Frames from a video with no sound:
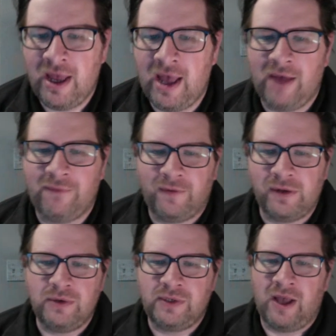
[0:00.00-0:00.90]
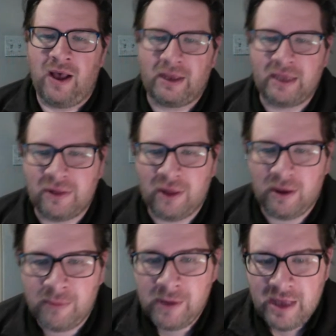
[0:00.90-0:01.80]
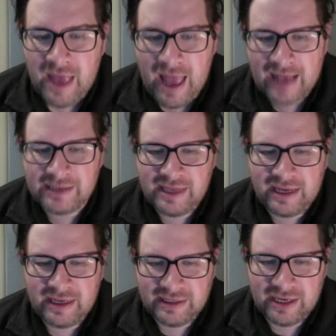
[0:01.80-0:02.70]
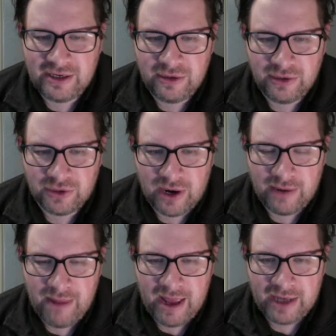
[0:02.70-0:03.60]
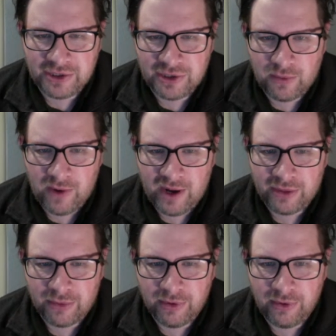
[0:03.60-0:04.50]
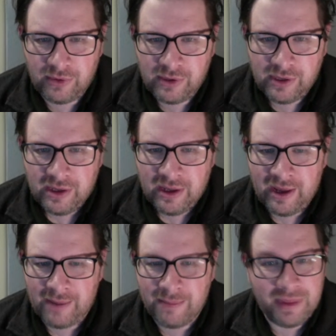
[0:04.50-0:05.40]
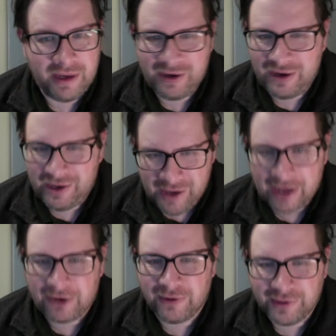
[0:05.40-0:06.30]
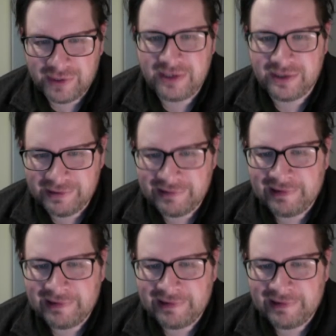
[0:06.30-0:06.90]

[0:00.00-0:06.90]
for Utah Hockey Club as they continue to try to manage their way through their inaugural season.